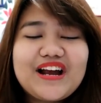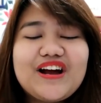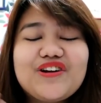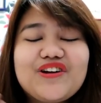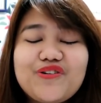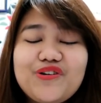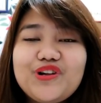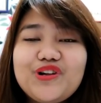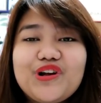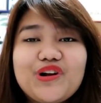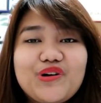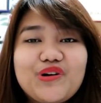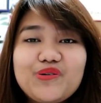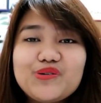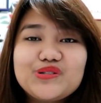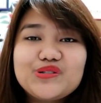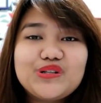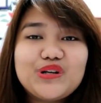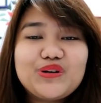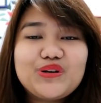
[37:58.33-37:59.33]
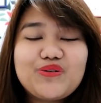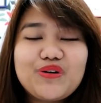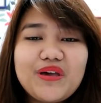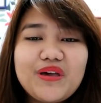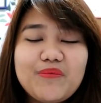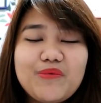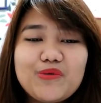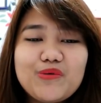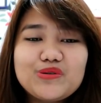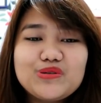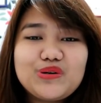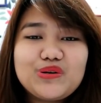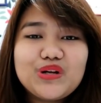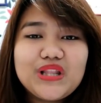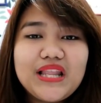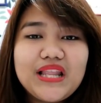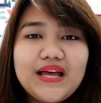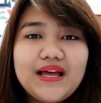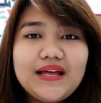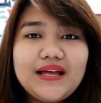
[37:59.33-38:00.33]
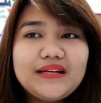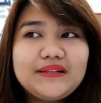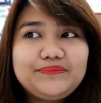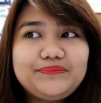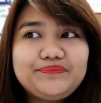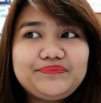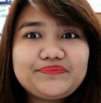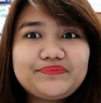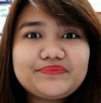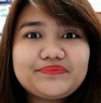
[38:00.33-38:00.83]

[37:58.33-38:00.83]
roller coaster ng emotion na